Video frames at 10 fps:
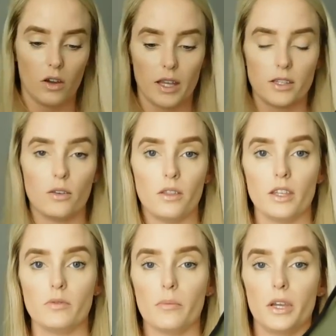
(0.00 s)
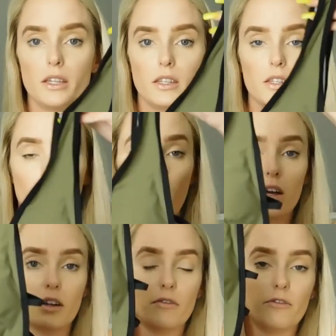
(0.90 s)
Okay, so this one piece is
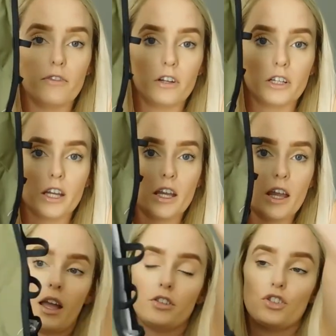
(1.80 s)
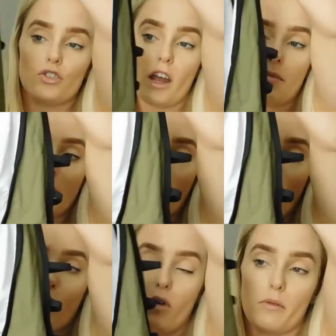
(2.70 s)
called Flirty and Stripy
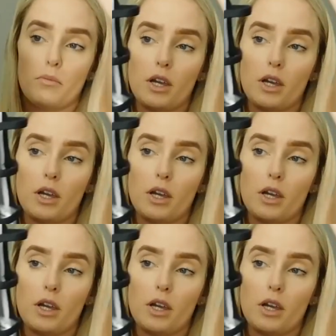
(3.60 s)
One